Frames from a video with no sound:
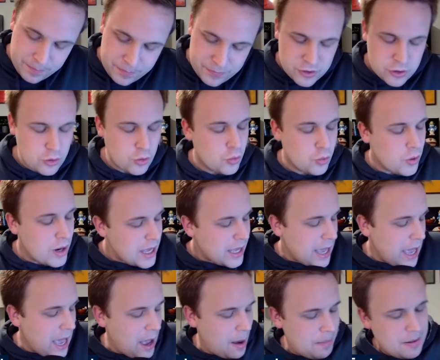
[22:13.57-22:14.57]
to
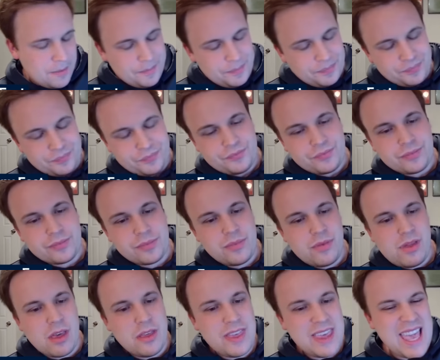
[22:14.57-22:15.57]
recap
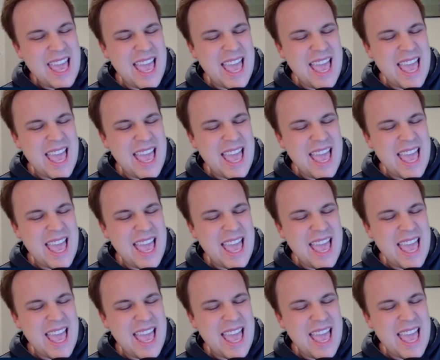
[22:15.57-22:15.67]
the